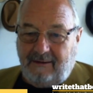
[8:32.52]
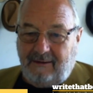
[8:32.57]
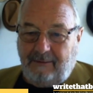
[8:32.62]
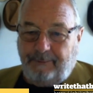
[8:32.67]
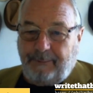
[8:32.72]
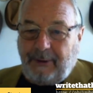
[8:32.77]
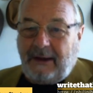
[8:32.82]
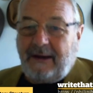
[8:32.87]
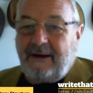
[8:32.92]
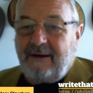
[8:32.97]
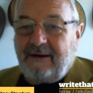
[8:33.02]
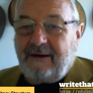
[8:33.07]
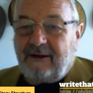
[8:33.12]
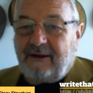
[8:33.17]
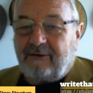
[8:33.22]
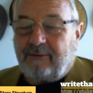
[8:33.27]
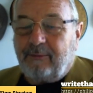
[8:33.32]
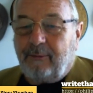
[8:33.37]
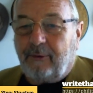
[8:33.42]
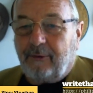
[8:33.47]
the pain
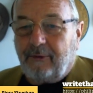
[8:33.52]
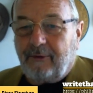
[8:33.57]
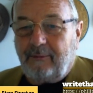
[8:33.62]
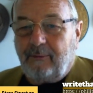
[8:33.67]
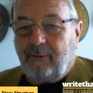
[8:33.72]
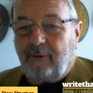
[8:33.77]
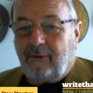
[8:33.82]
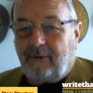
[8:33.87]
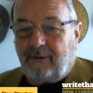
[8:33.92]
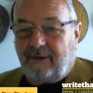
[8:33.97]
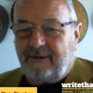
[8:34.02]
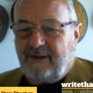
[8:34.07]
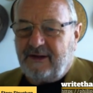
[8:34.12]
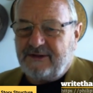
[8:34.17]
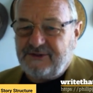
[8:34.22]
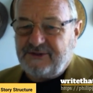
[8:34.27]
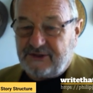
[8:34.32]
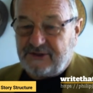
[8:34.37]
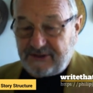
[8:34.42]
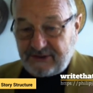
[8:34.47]
gets more and more. And
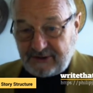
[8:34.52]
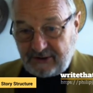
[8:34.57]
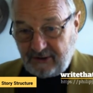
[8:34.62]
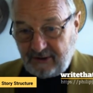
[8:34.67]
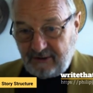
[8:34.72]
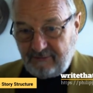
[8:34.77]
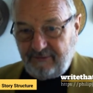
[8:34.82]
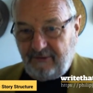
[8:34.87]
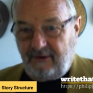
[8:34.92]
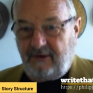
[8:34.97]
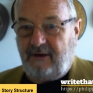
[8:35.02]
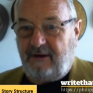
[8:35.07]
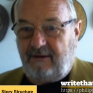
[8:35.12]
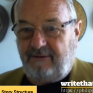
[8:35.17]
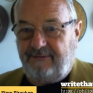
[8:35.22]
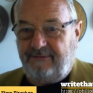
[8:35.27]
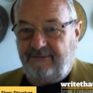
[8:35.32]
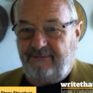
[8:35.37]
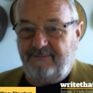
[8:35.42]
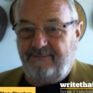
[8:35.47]
that's just kind of
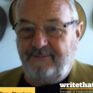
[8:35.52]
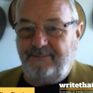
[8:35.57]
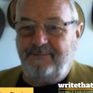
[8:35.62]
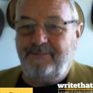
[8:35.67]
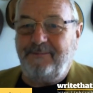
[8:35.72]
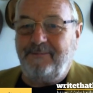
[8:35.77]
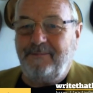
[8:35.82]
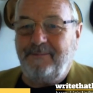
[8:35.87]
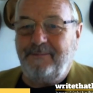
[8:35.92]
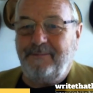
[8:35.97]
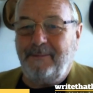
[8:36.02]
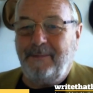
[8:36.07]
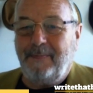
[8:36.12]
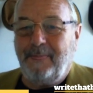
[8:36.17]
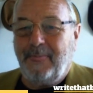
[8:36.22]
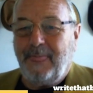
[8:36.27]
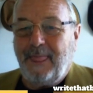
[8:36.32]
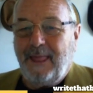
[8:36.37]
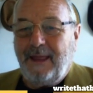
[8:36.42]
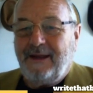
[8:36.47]
life.
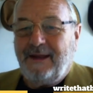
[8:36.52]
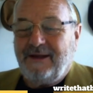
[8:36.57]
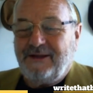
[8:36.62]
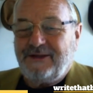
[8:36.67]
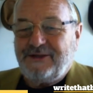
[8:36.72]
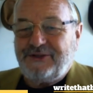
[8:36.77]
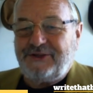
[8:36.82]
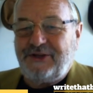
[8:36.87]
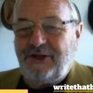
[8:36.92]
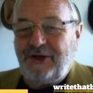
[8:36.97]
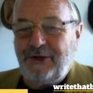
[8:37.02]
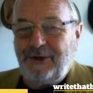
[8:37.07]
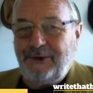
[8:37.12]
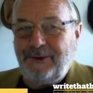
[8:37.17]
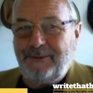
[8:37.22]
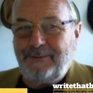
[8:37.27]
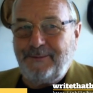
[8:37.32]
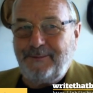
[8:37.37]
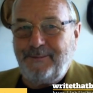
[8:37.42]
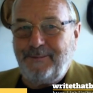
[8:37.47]

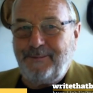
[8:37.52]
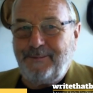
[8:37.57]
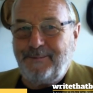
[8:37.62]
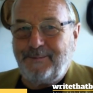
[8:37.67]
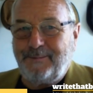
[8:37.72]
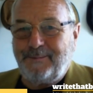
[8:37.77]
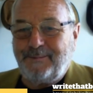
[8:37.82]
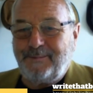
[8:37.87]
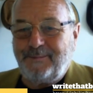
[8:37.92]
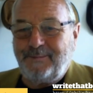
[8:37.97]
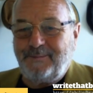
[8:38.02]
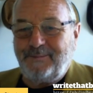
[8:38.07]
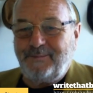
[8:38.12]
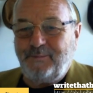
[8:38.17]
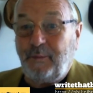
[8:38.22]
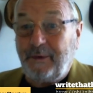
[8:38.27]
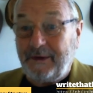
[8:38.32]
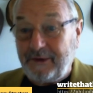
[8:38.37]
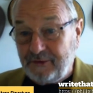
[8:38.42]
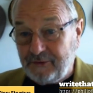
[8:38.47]
So
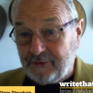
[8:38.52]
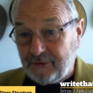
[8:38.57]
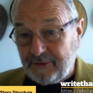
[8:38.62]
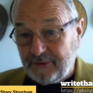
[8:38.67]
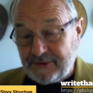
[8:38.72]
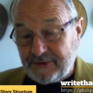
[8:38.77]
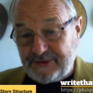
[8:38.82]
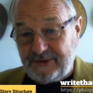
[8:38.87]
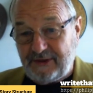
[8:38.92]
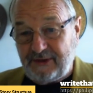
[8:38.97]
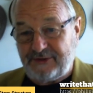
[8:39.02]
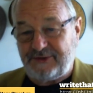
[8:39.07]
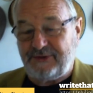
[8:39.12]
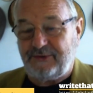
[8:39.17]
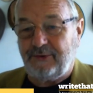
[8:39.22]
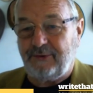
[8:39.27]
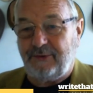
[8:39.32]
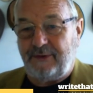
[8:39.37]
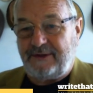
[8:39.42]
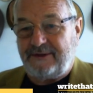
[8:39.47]
we can do this in our
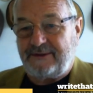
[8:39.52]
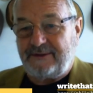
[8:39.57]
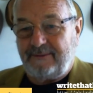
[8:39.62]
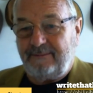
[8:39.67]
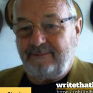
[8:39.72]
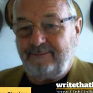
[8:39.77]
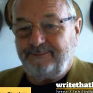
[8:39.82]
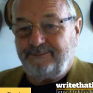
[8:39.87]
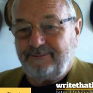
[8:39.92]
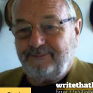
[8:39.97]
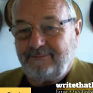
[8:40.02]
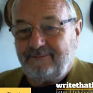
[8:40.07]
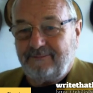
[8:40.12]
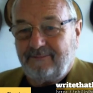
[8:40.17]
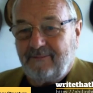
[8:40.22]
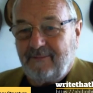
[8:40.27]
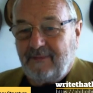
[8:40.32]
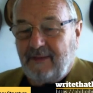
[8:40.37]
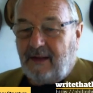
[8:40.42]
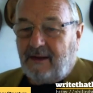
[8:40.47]
stories.
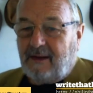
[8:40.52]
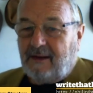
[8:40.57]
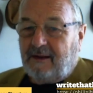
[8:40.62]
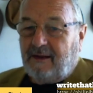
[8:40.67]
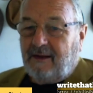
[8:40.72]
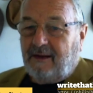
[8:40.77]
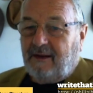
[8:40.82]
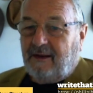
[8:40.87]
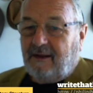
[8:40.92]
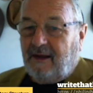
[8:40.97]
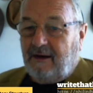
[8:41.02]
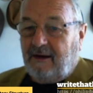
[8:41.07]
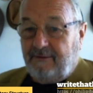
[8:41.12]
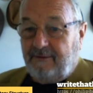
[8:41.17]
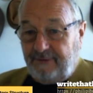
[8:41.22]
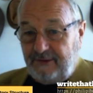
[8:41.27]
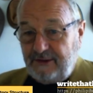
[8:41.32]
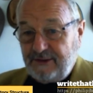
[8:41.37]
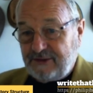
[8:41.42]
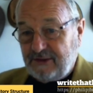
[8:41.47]
And
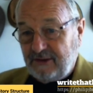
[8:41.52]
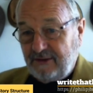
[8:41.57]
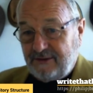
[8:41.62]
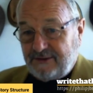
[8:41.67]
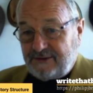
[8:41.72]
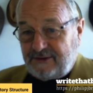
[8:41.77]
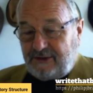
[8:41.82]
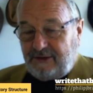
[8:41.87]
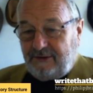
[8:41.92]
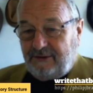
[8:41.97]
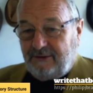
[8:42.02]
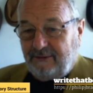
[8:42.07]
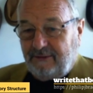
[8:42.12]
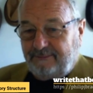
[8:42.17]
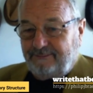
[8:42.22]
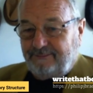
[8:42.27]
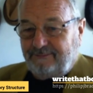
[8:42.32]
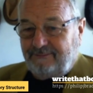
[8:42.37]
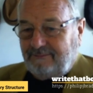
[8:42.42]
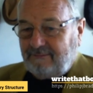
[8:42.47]
eventually this
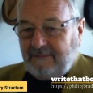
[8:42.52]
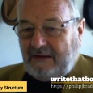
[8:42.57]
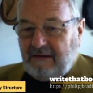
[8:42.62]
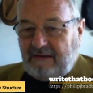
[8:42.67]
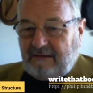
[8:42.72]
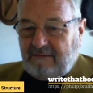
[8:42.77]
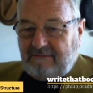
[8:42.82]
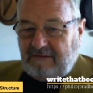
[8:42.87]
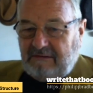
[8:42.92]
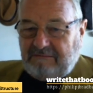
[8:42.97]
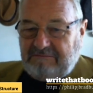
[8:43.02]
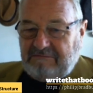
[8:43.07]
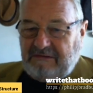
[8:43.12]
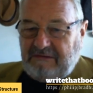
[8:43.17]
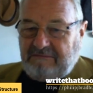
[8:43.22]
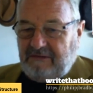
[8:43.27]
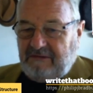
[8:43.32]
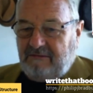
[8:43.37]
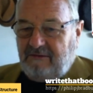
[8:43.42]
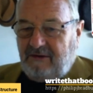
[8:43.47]
girl, I'm not
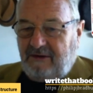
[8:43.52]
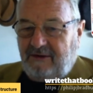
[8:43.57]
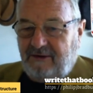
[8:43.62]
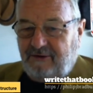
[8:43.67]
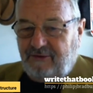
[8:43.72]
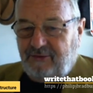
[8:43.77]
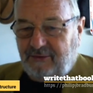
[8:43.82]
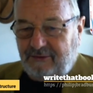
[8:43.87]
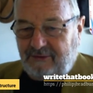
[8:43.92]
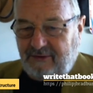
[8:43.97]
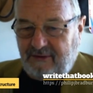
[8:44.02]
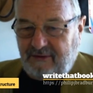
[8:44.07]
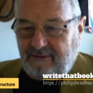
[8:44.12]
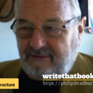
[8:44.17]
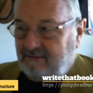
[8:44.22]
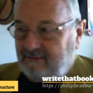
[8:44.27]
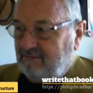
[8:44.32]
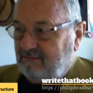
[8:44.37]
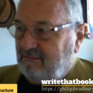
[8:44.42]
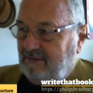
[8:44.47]
going to talk to
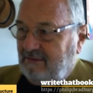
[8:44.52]
this